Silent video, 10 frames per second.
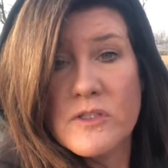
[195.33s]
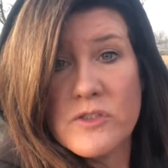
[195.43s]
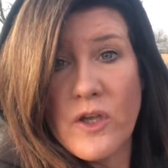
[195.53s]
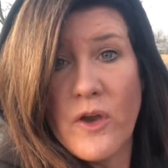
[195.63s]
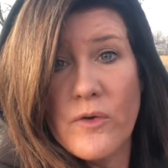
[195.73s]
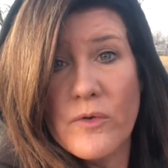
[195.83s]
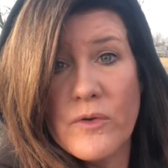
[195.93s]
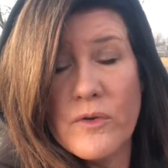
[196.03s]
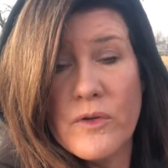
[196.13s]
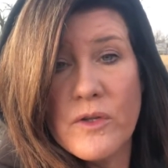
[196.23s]
So
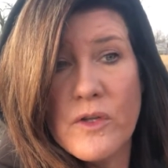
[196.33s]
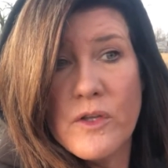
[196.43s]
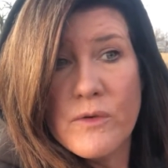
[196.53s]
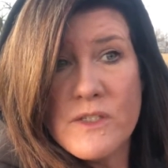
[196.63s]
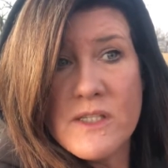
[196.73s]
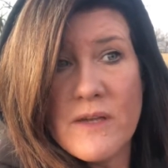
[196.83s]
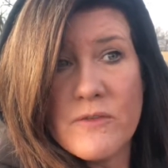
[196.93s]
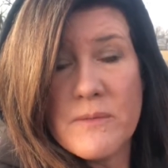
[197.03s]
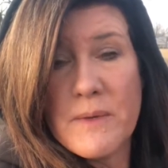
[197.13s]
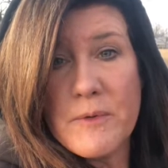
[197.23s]
we just have
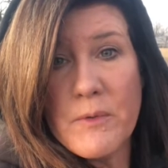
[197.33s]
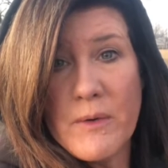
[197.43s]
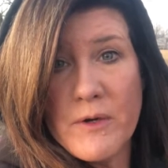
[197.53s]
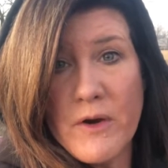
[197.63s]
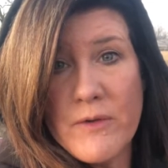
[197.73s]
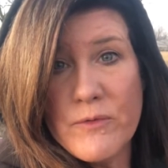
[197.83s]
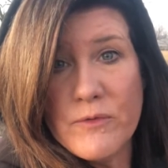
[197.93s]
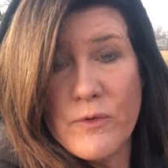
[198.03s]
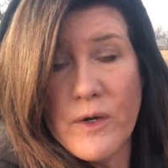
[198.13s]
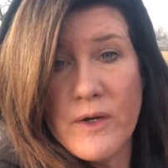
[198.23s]
to remember what we're grateful
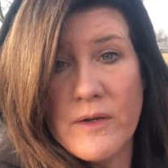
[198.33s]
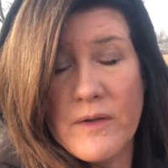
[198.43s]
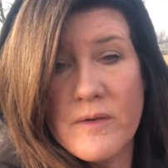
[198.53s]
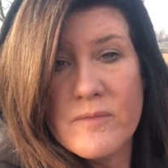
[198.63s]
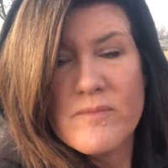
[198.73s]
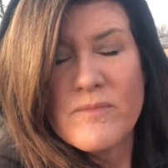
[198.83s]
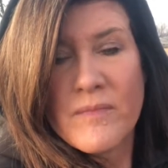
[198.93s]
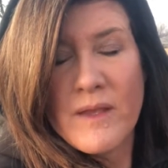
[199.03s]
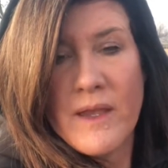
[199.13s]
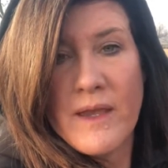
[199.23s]
for.
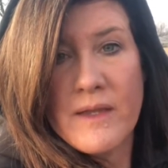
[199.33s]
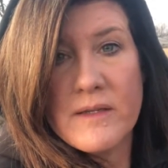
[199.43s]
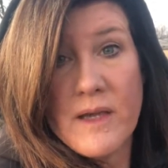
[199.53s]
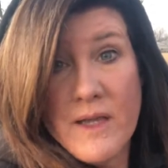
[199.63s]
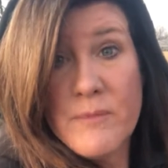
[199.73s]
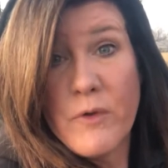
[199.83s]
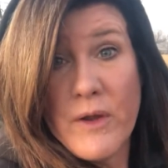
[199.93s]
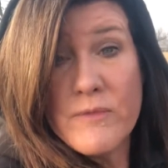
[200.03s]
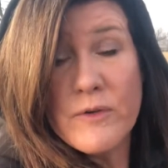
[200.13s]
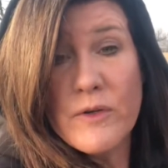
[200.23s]
And I am
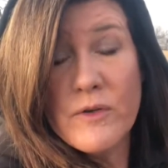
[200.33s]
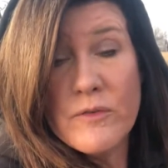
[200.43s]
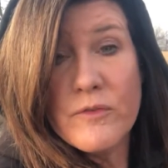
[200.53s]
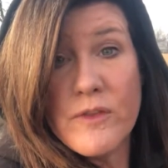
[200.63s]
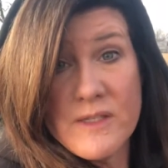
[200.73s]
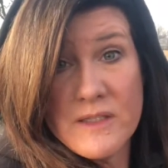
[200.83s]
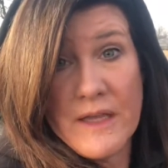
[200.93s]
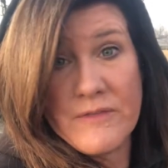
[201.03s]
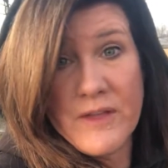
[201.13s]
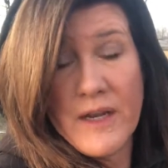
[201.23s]
grateful for this
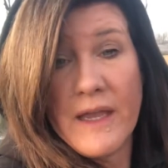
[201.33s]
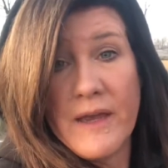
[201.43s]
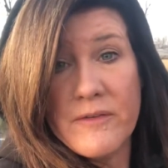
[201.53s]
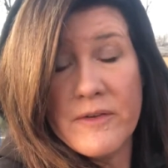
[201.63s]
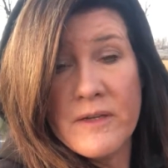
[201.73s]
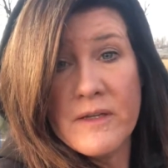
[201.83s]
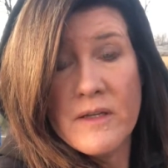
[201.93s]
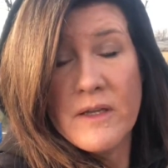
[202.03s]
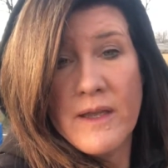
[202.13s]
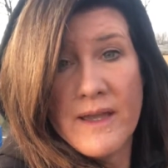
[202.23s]
life that I have.
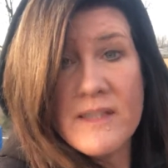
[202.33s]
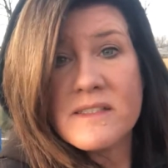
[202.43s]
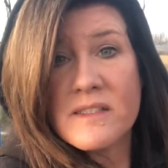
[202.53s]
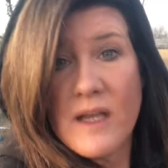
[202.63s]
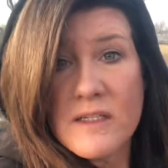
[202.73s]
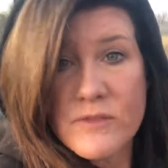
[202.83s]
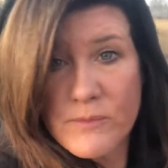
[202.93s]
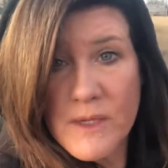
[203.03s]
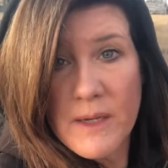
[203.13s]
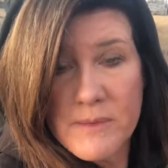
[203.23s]
And it sucks
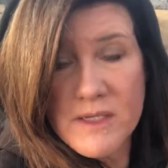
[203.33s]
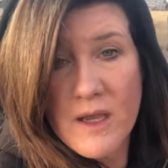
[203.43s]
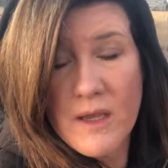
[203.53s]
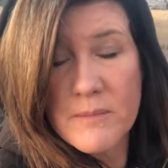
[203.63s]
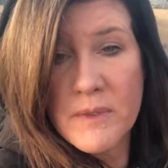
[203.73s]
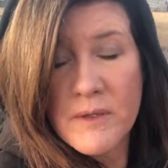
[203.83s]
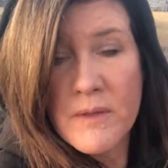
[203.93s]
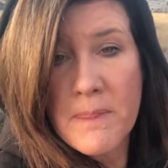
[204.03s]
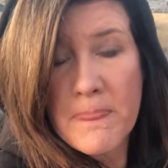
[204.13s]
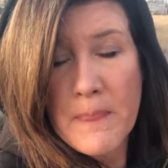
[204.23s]
from time to time
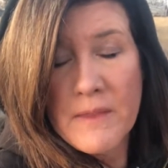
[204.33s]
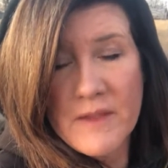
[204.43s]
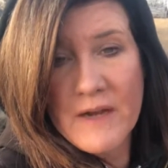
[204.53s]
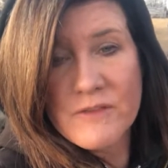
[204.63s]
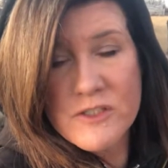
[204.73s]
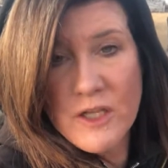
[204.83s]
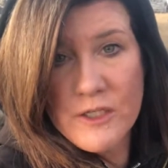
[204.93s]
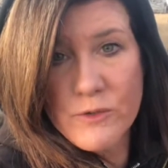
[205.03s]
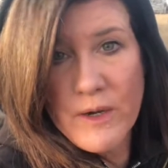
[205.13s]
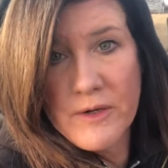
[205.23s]
that I have to
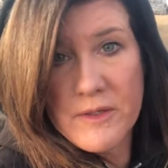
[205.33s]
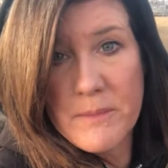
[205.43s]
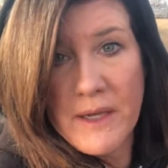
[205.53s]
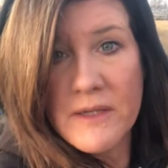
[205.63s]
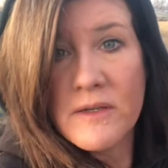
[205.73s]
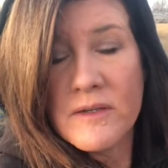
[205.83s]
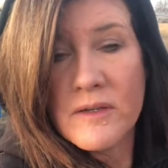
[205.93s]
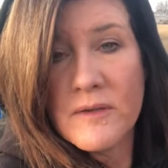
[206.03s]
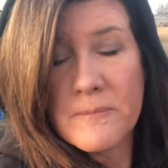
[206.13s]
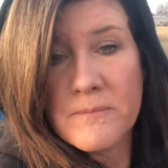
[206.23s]
slosh around in the mud.
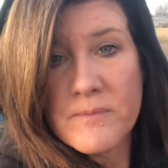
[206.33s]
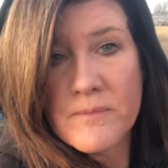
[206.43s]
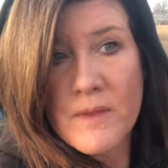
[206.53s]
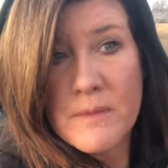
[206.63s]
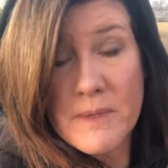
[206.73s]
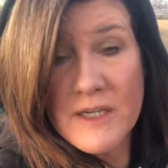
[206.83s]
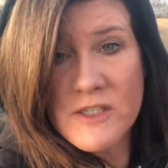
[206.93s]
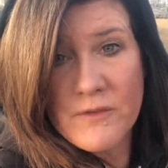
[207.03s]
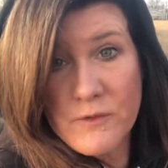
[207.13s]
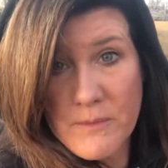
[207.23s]
But I just
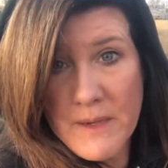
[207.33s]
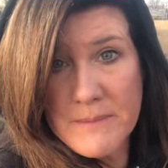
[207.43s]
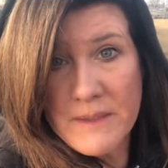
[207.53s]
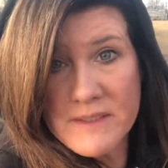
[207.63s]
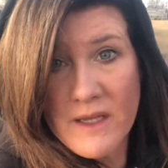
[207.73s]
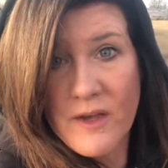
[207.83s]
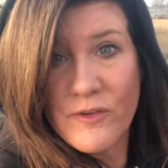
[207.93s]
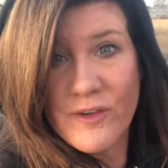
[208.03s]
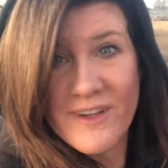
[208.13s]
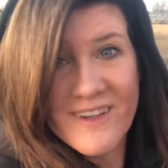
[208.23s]
have to remind
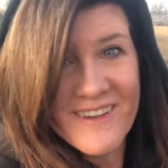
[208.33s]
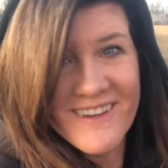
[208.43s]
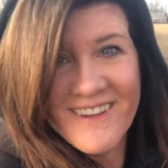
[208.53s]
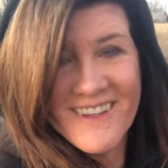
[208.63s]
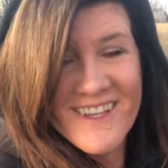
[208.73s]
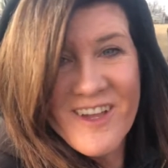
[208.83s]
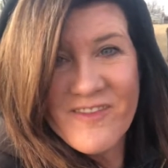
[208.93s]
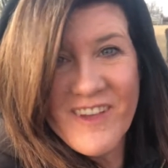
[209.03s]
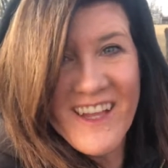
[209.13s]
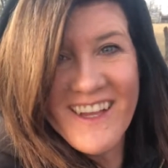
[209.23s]
myself,
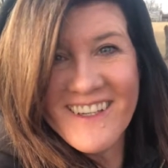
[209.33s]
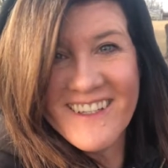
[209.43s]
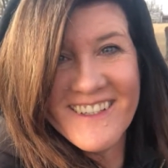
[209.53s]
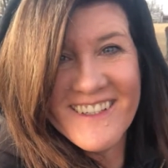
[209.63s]
man,